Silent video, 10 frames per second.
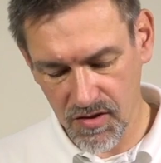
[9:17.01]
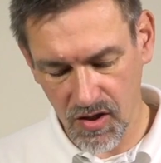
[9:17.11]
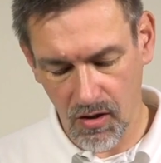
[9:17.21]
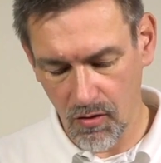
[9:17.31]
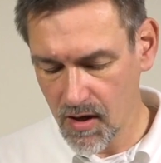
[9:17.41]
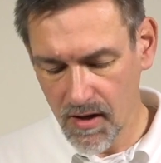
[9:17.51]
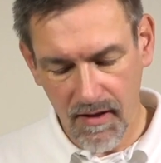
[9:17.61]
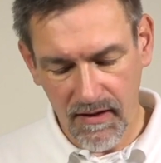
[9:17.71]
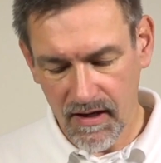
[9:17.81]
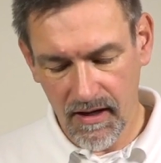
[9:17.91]
so
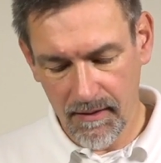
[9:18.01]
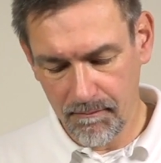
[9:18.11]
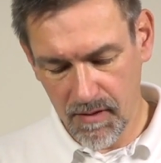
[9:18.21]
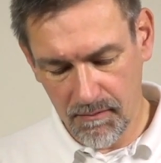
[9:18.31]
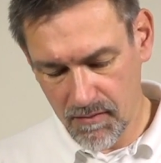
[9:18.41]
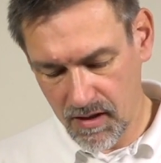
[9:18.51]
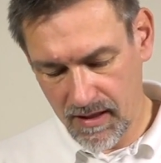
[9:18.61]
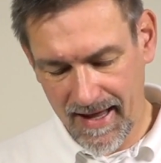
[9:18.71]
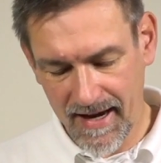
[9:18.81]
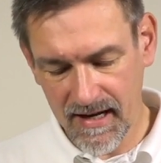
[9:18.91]

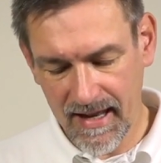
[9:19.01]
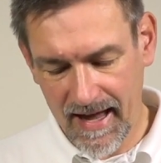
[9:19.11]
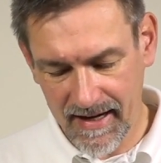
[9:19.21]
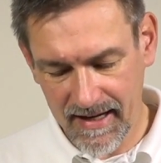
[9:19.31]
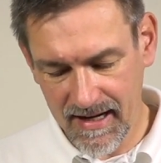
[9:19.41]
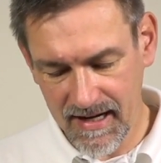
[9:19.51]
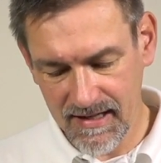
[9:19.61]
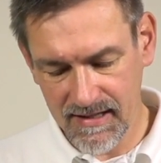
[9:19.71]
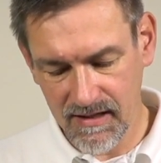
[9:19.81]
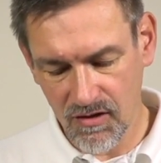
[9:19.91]
let it like it
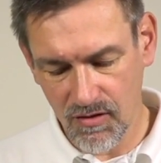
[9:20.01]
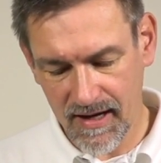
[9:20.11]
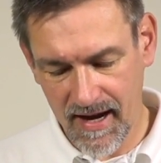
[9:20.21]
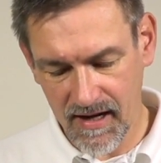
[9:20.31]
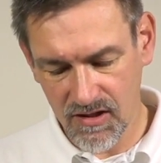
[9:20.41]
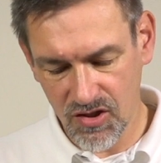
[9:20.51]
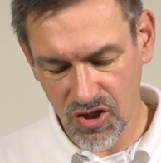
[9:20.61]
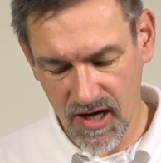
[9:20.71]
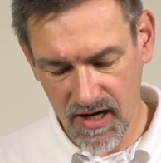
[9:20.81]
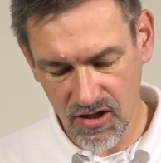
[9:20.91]
is. You can't
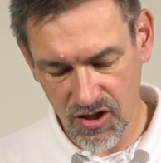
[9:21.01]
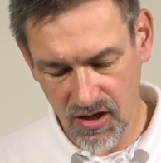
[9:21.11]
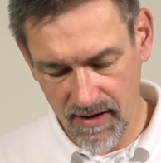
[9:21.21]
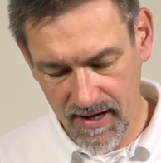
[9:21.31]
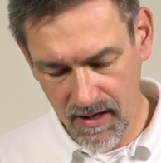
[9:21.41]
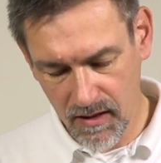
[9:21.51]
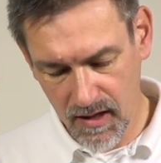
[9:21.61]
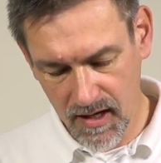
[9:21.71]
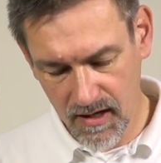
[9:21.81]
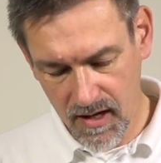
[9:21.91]
change here
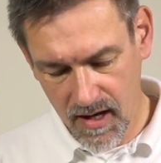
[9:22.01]
anything.